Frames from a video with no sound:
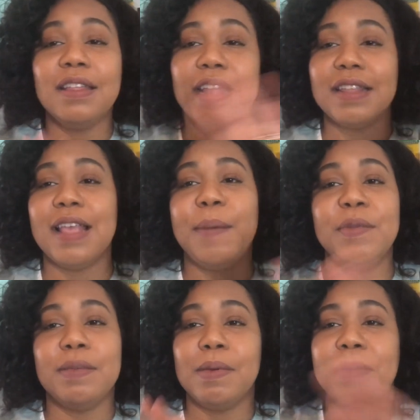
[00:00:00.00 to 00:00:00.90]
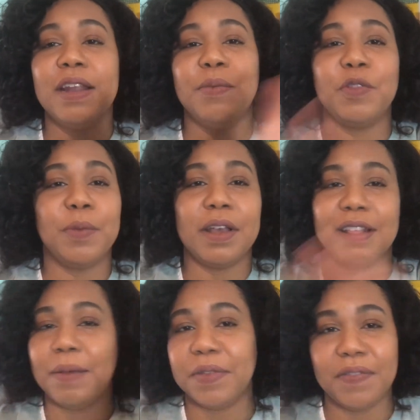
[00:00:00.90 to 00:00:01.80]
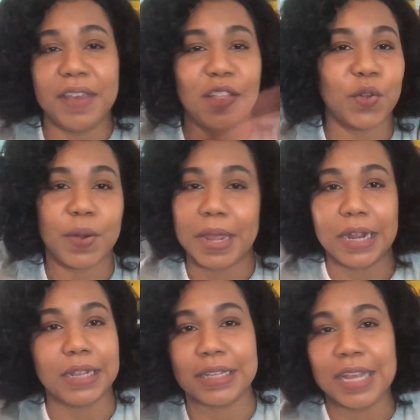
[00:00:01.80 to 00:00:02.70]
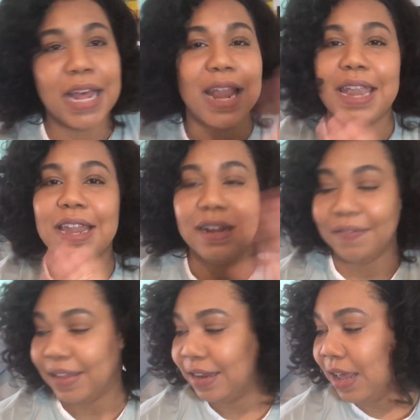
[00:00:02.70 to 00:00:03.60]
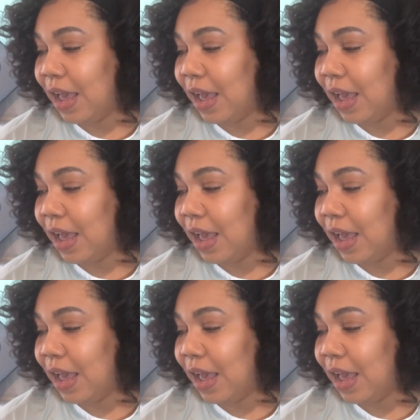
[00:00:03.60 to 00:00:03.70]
that has happened to my body was because I was vegan 3 years. None of it.